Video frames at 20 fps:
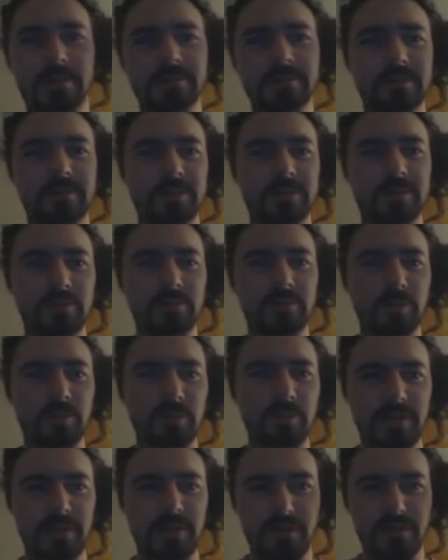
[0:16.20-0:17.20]
This is where we're
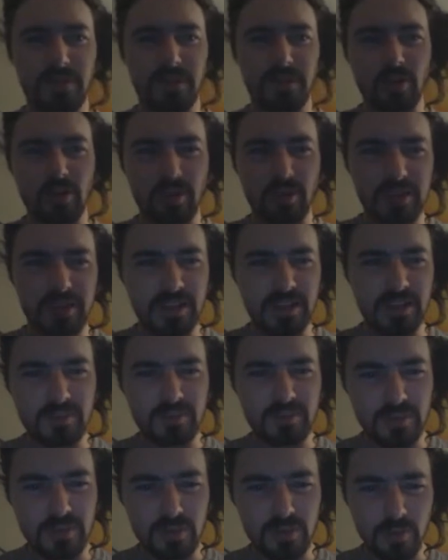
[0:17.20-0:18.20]
going to figure out the
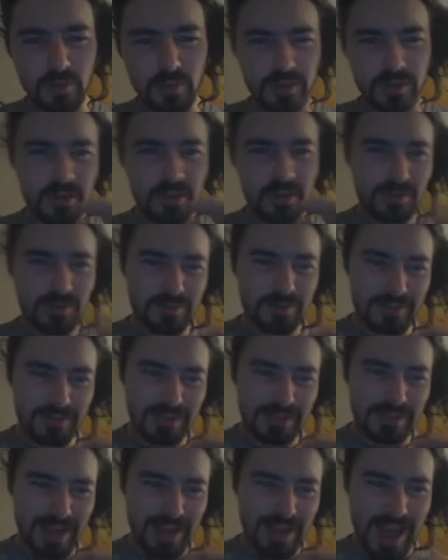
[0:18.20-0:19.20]
inventory
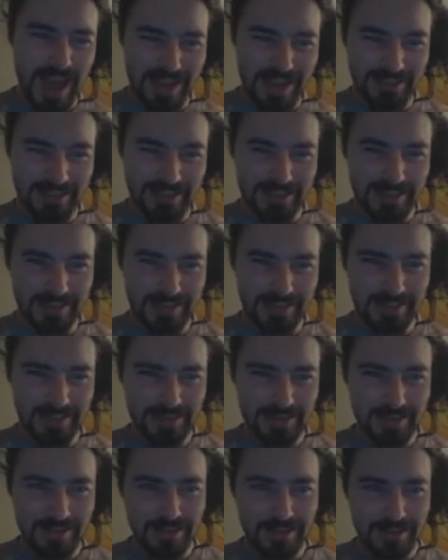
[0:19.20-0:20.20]
currently at
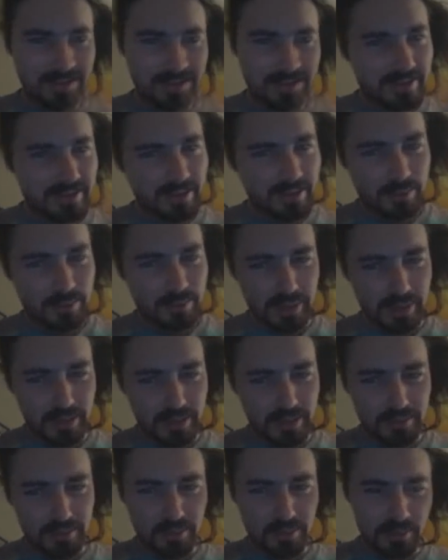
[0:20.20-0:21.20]
pick
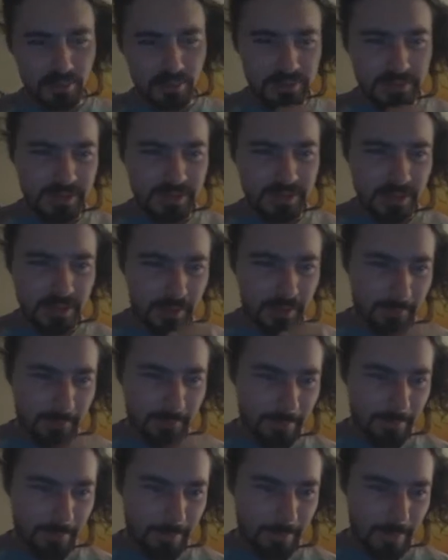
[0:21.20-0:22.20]
and pull today.
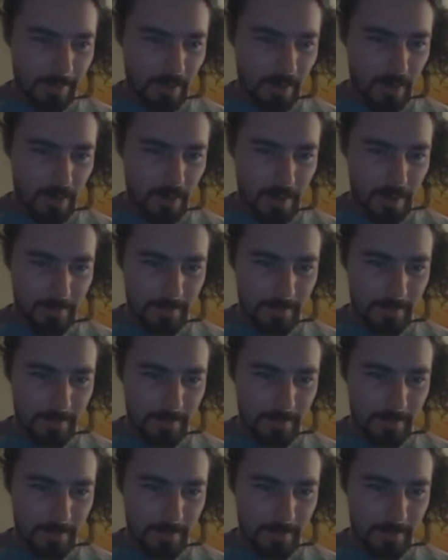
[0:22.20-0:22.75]
Alright.